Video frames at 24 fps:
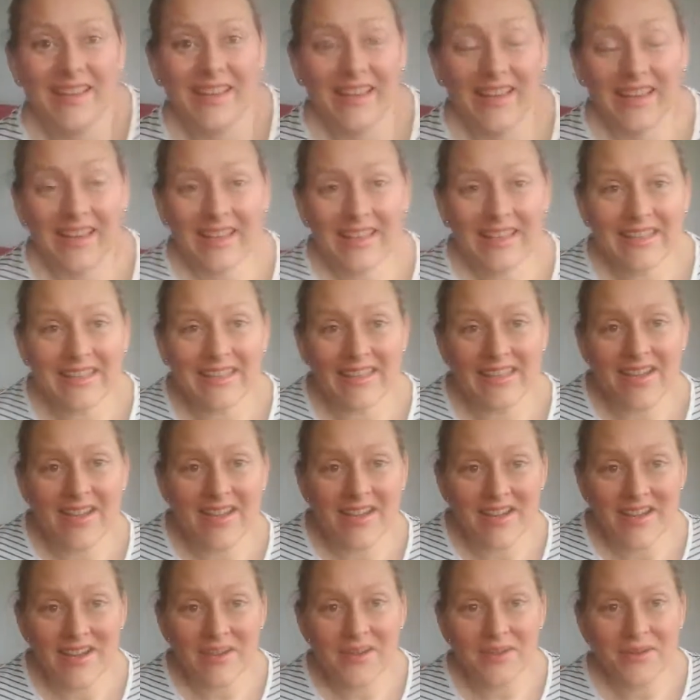
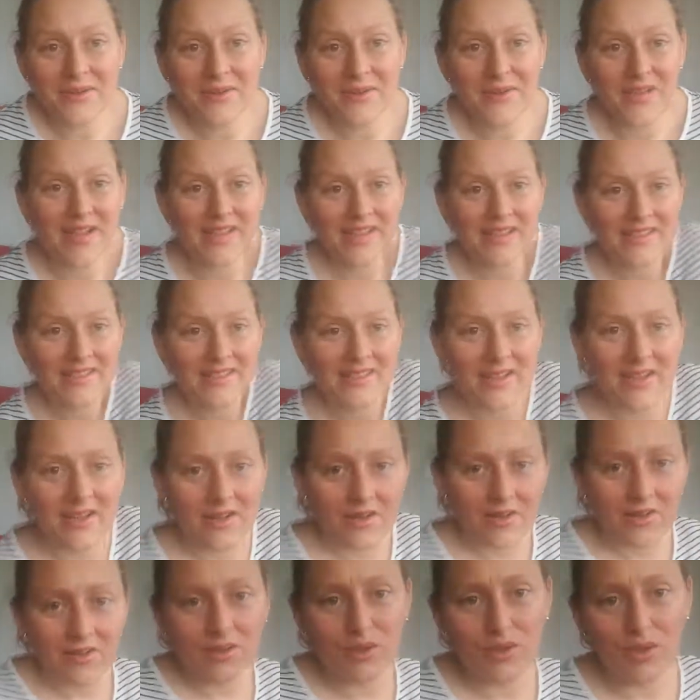Hello,
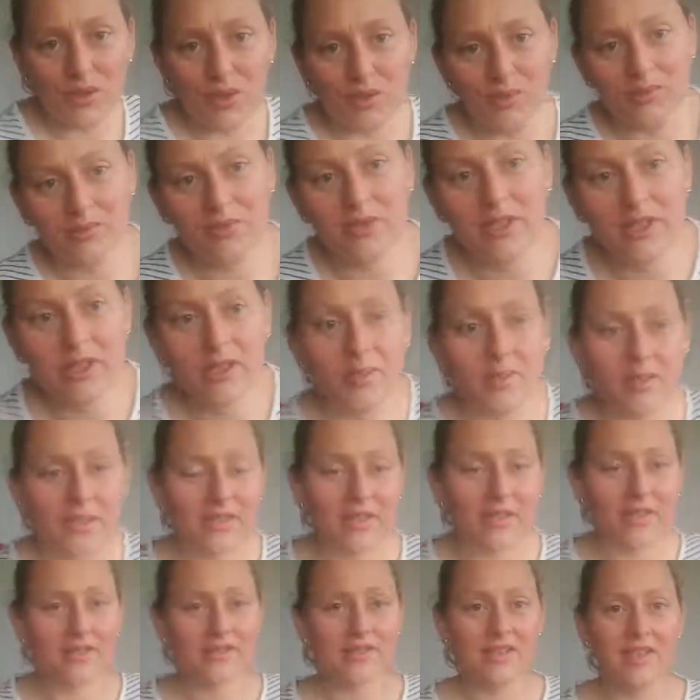hope you hear me
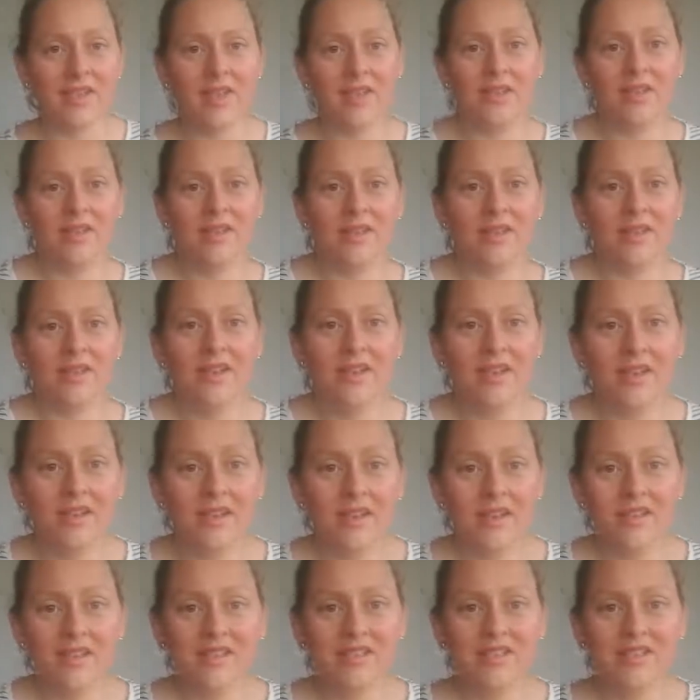and
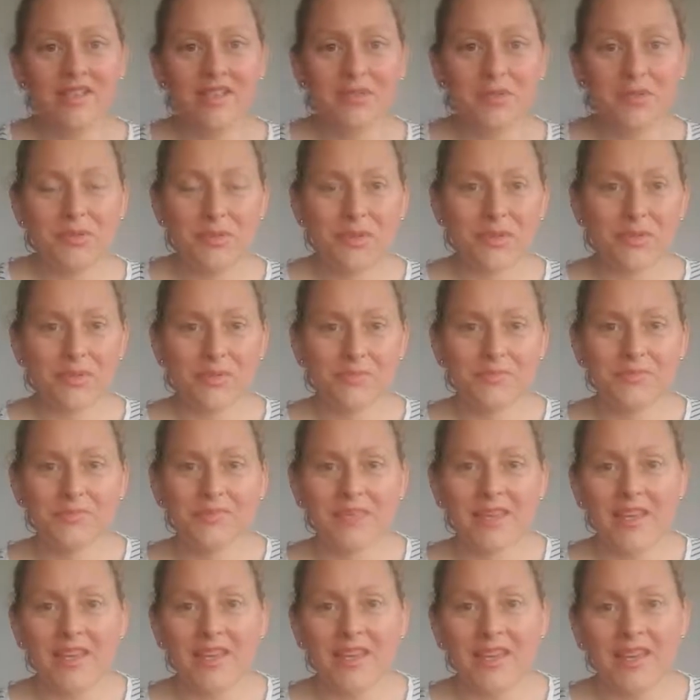see me well.
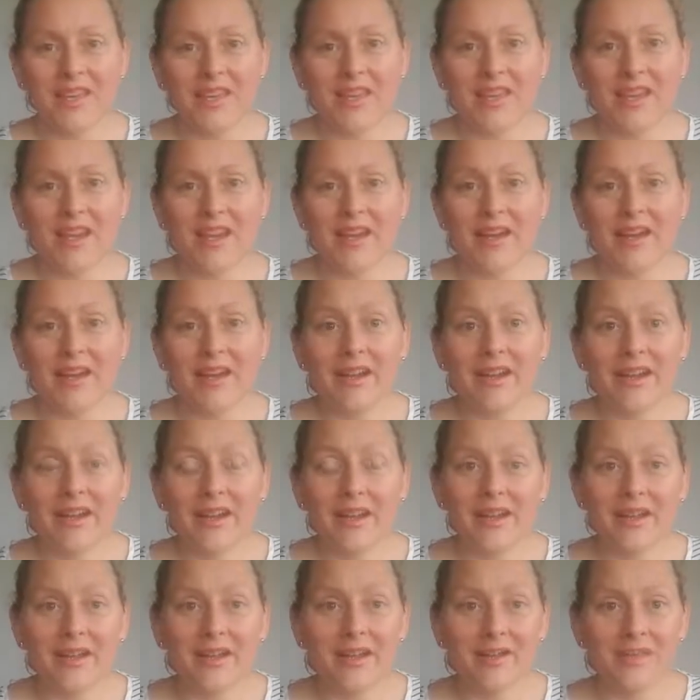I
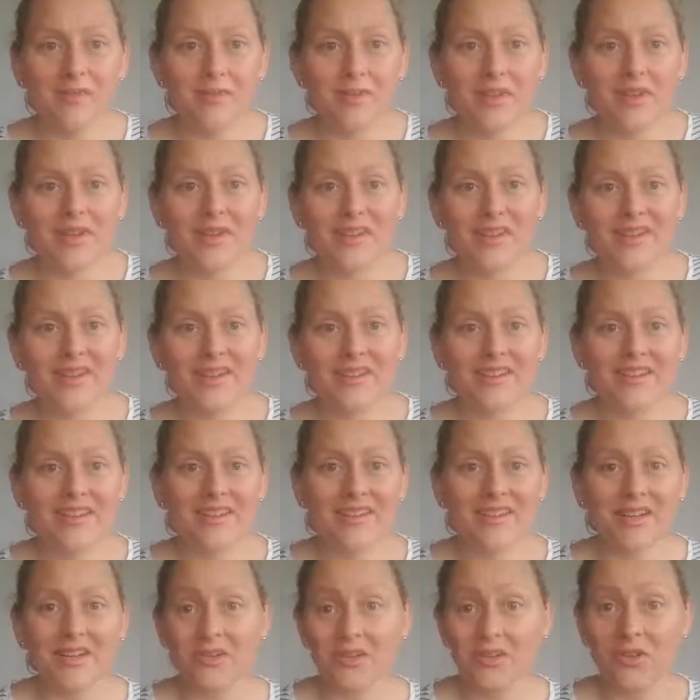am
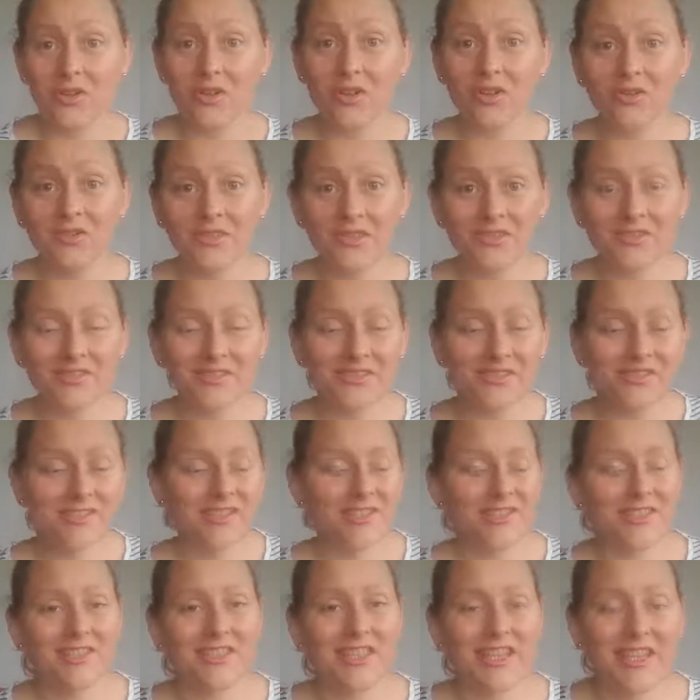Ashka Colton, the
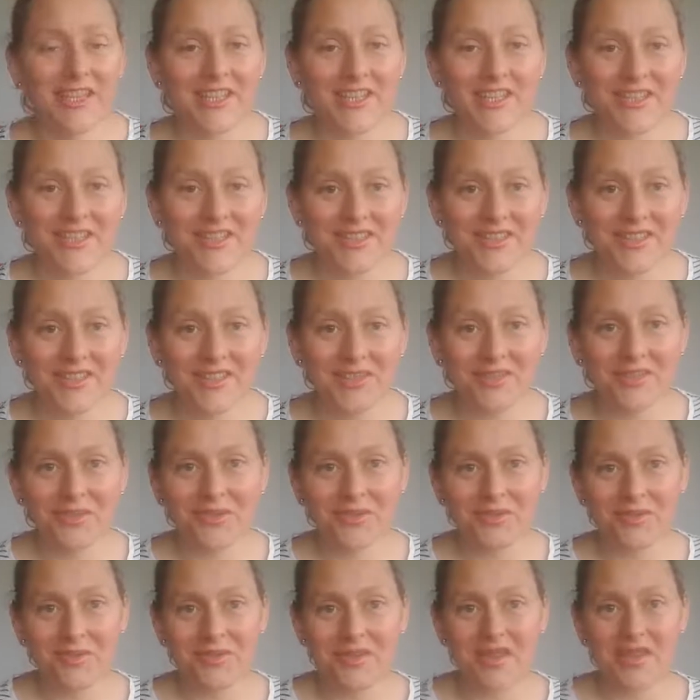dating
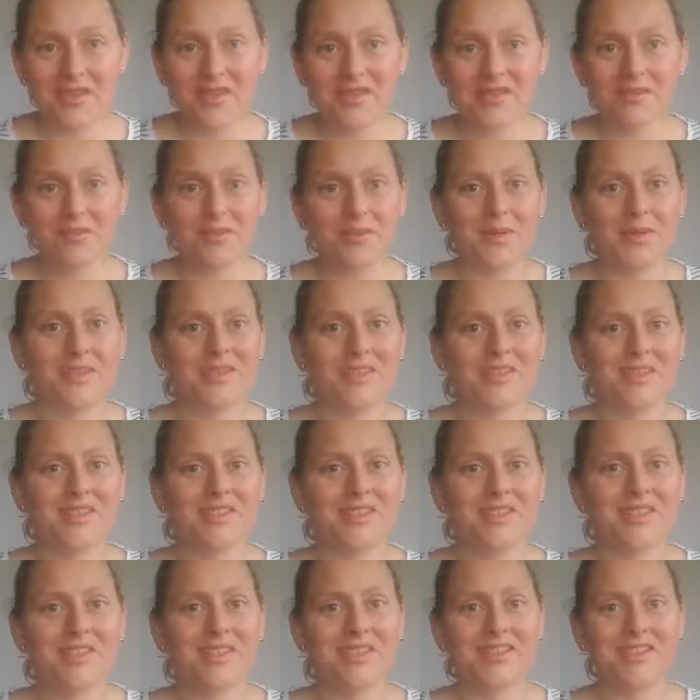detox expert,
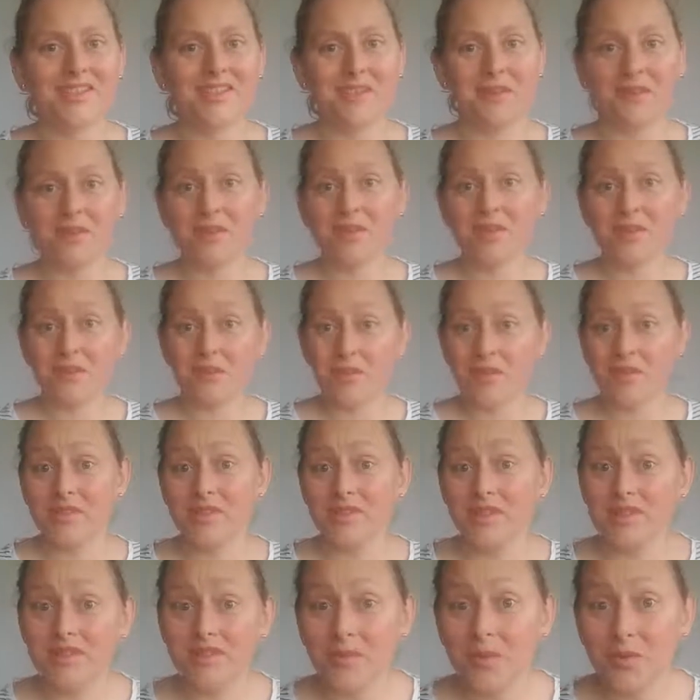and I work with
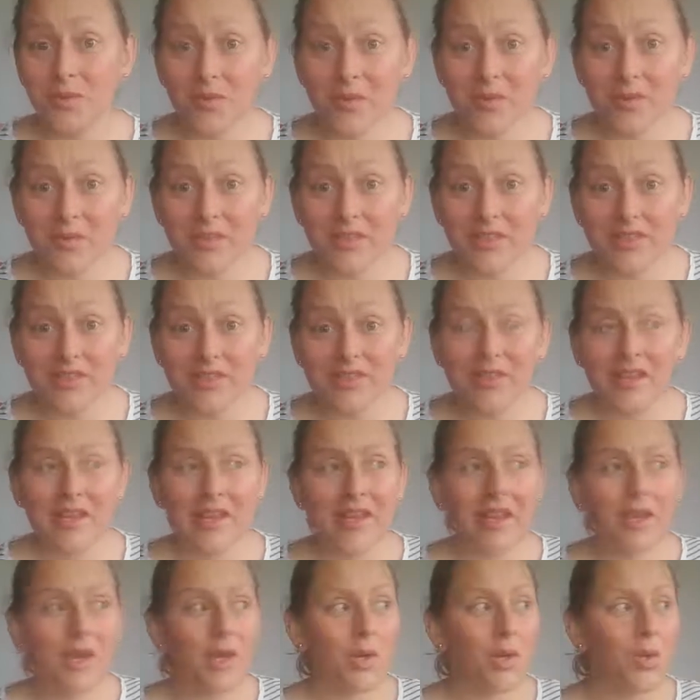single women
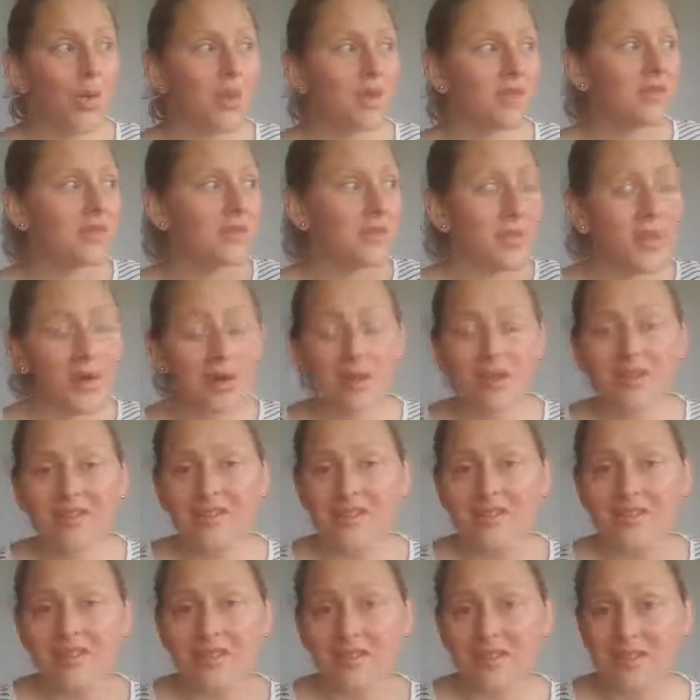who are smart
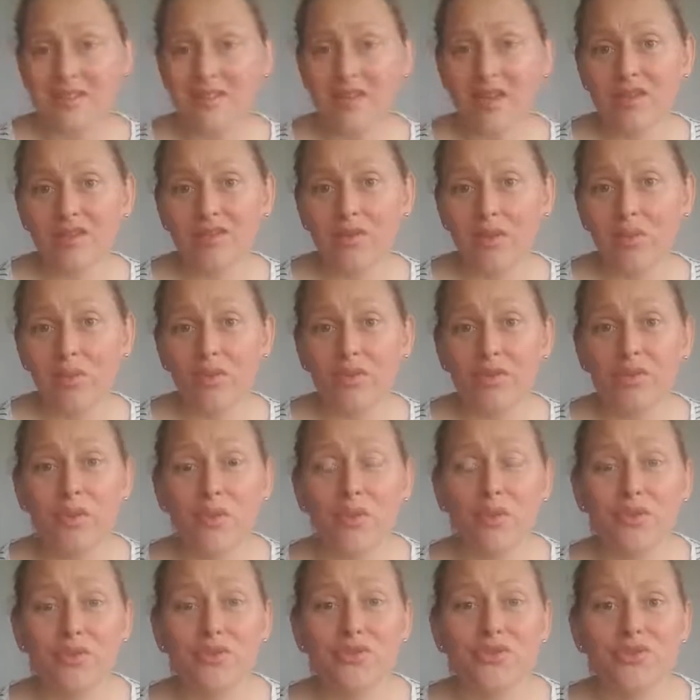and successful but
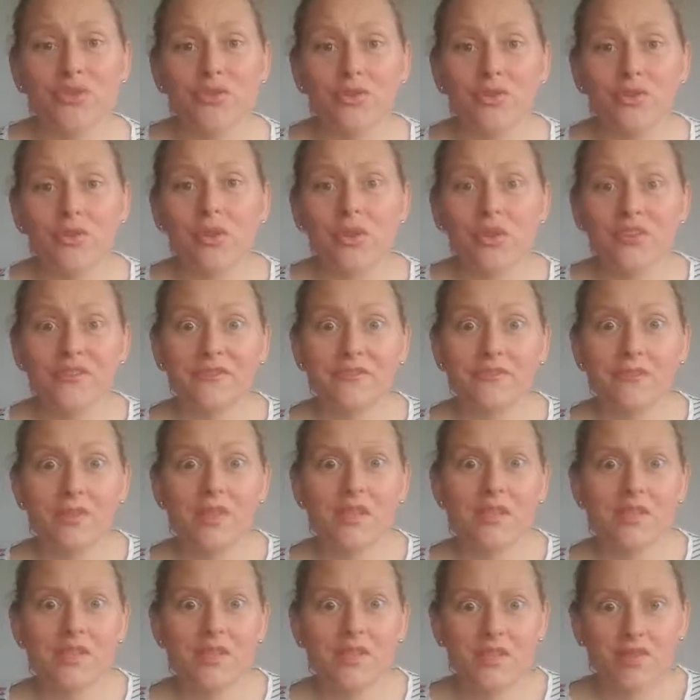also
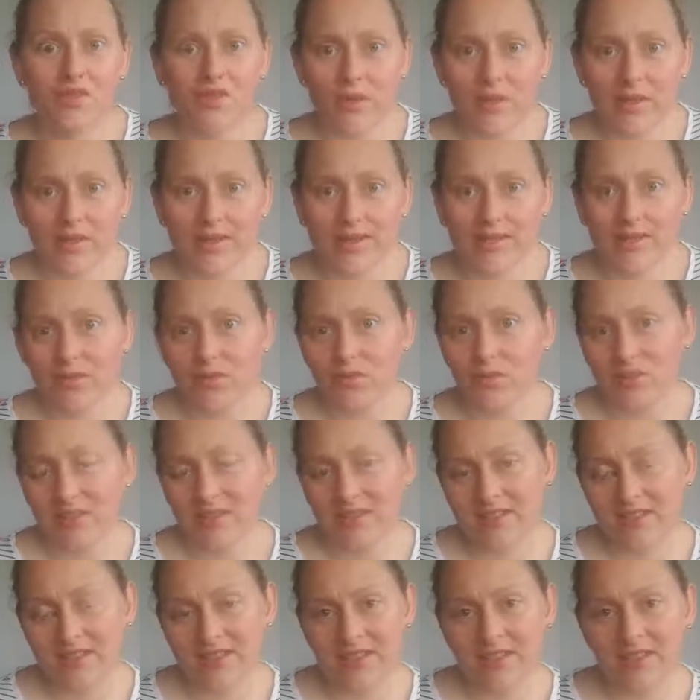frustrated with
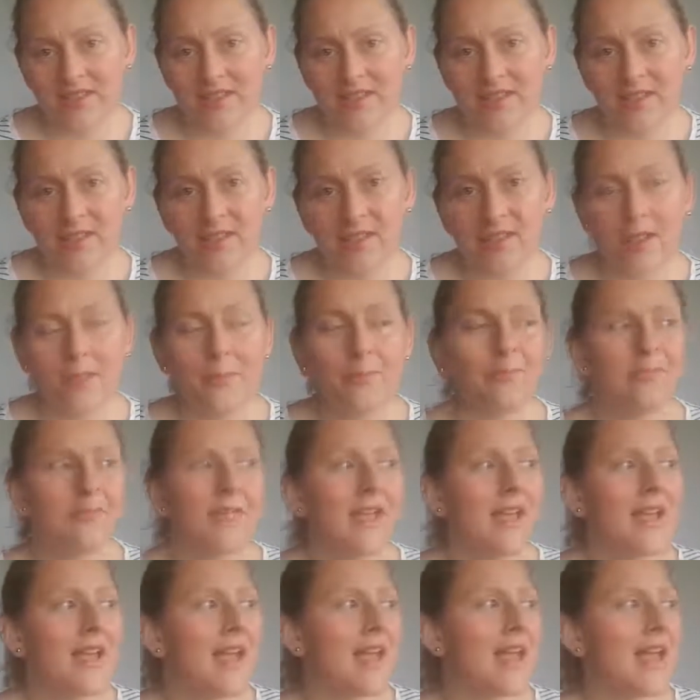dating
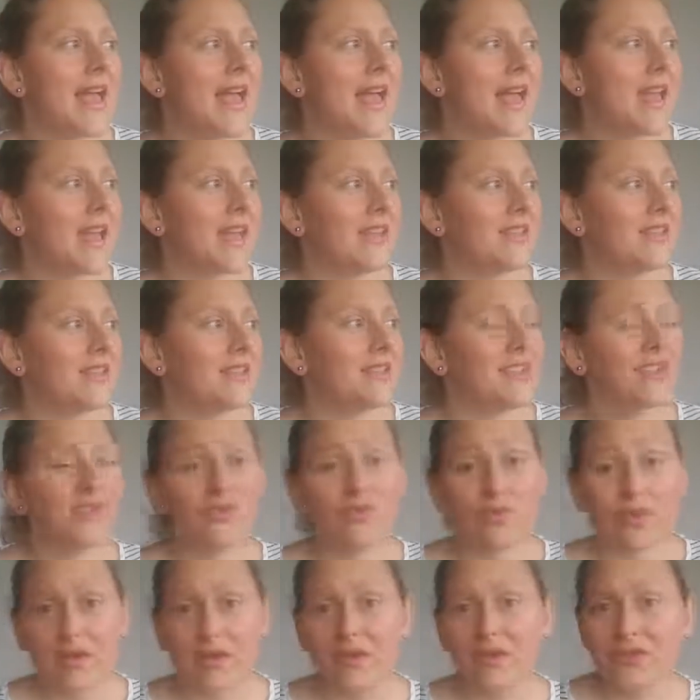and
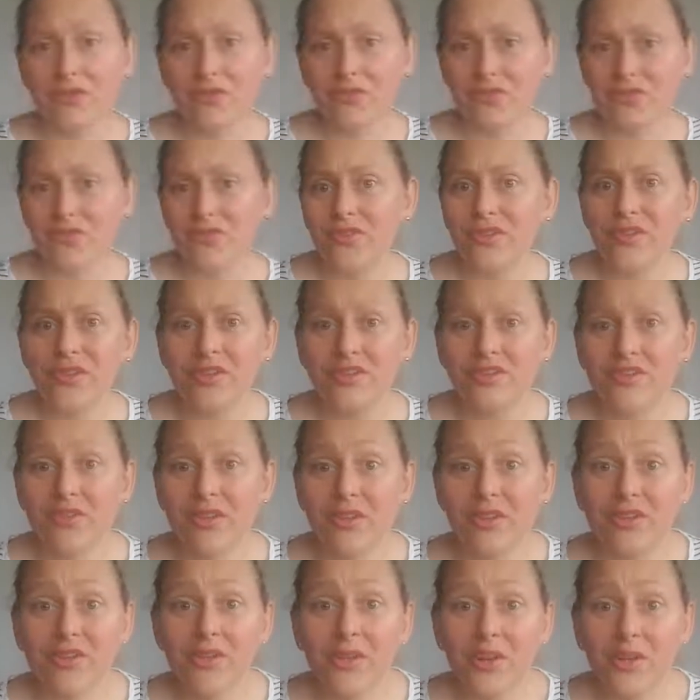struggling to find the
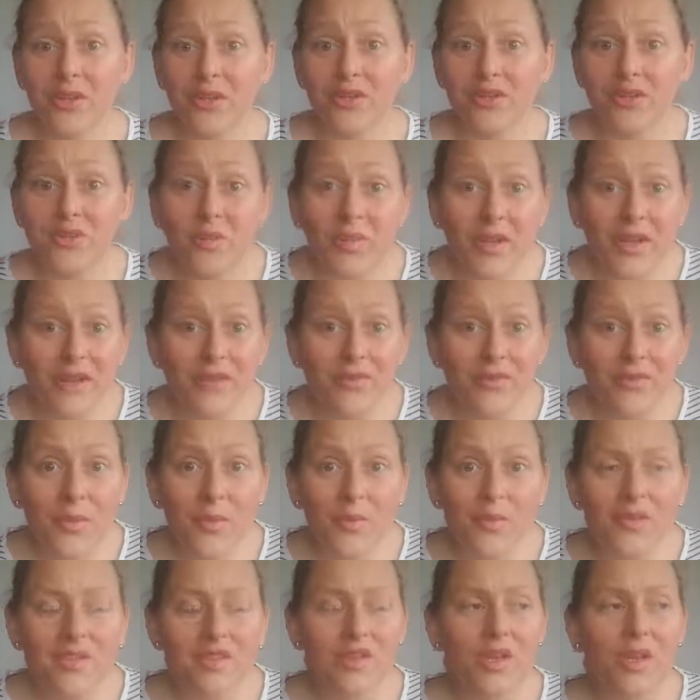right kind of man for
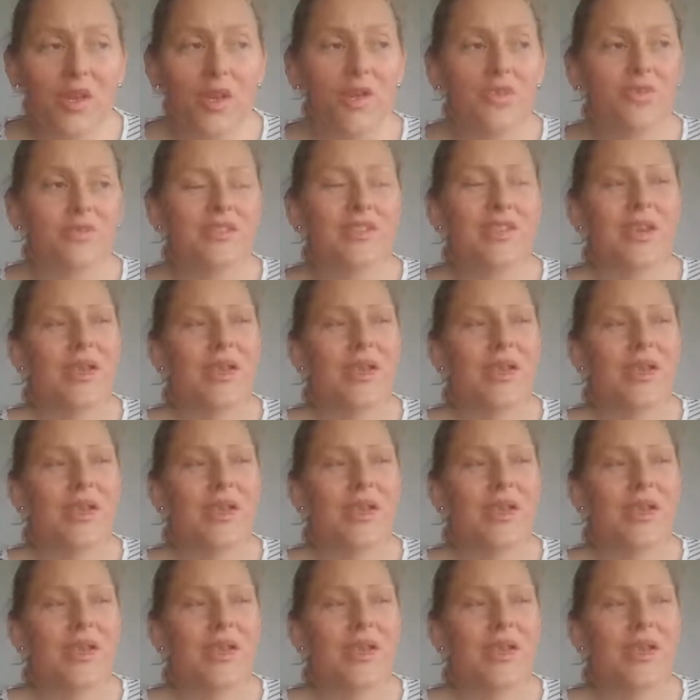themselves.